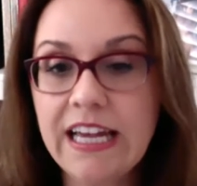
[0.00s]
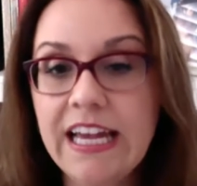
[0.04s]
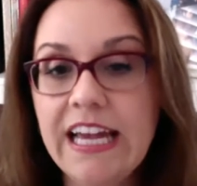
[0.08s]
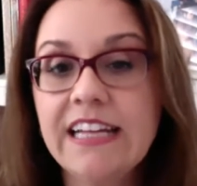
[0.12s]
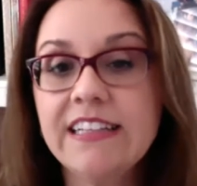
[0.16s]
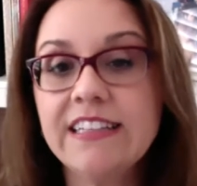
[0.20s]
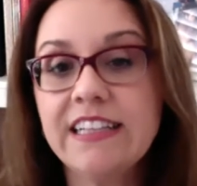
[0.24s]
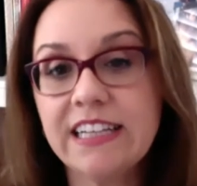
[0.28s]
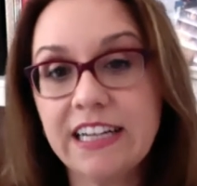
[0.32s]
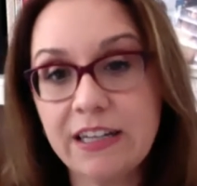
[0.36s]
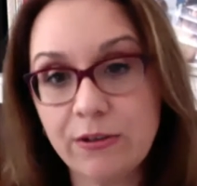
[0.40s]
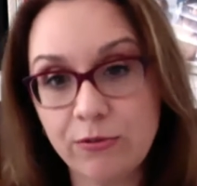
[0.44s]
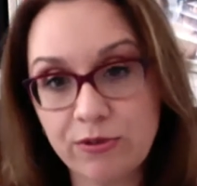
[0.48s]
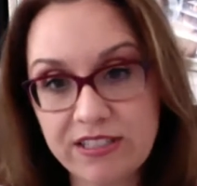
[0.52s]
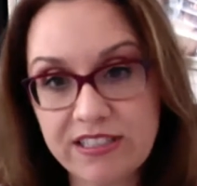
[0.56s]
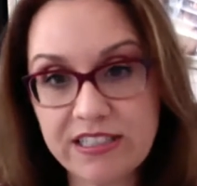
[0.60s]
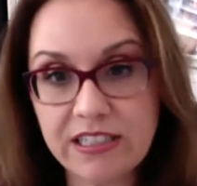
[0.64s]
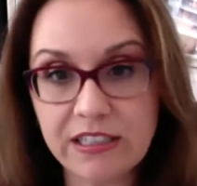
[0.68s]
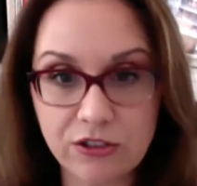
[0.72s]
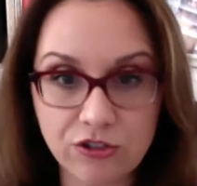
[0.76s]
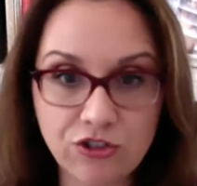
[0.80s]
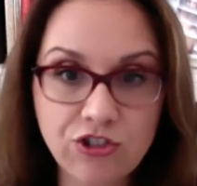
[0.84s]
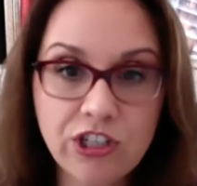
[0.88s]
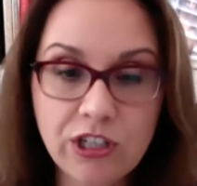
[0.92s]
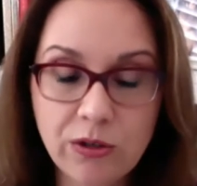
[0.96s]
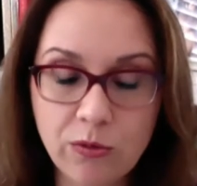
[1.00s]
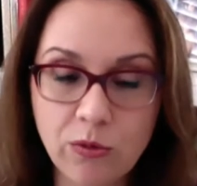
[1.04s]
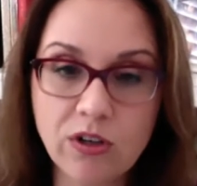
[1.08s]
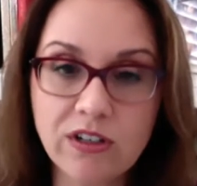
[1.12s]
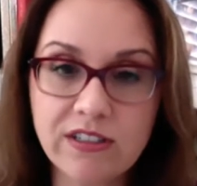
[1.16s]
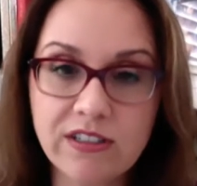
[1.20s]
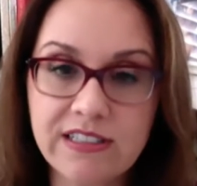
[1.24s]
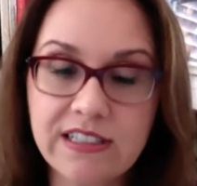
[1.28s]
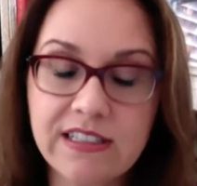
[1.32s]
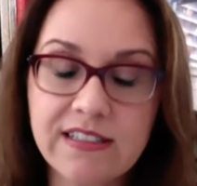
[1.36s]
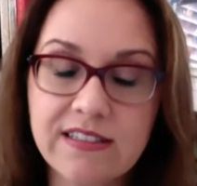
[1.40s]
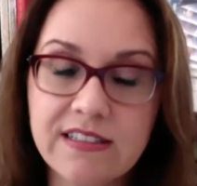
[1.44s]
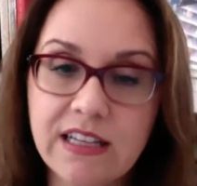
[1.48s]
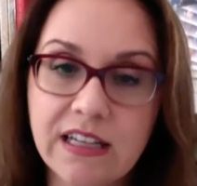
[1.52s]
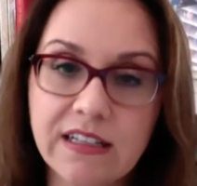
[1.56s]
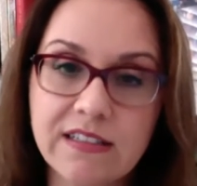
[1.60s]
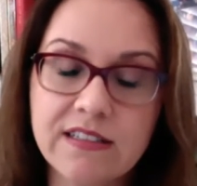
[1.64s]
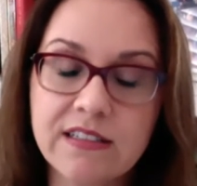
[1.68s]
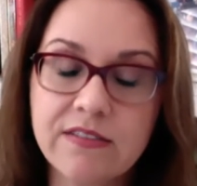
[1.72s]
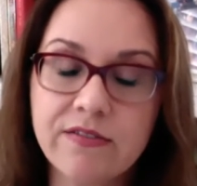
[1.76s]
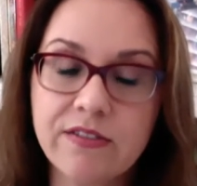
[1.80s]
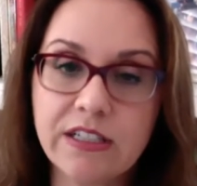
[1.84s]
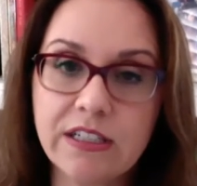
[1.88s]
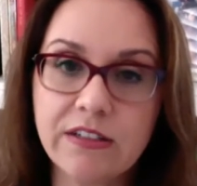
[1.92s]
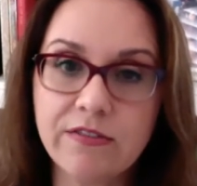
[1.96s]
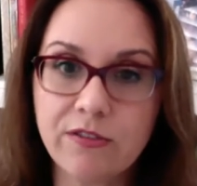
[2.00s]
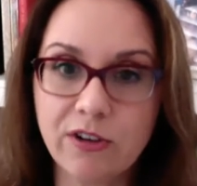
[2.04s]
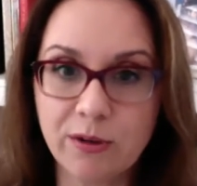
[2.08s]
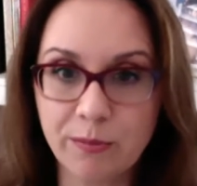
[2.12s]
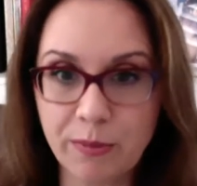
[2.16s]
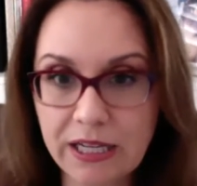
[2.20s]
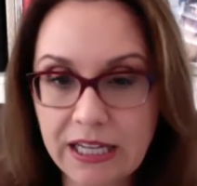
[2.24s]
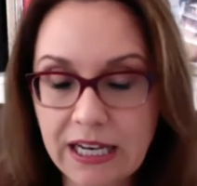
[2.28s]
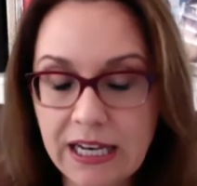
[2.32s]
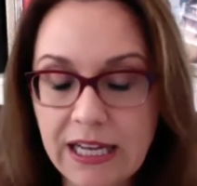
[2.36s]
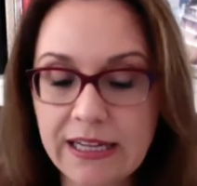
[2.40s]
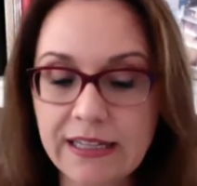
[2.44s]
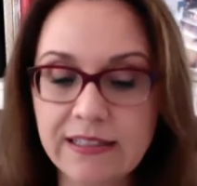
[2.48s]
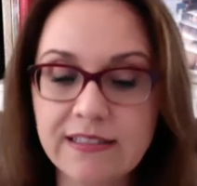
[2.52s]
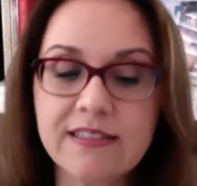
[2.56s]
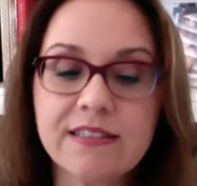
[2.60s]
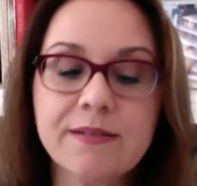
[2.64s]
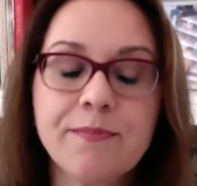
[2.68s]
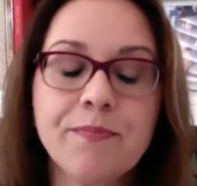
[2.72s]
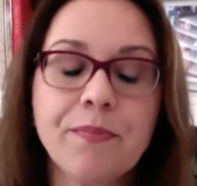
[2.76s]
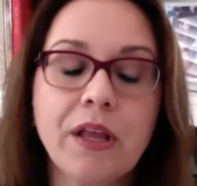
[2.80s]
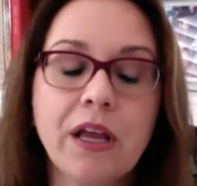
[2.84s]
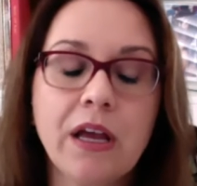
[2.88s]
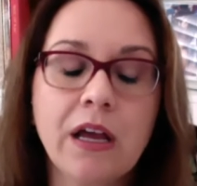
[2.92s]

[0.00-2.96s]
and then I research keywords extensively for my clients.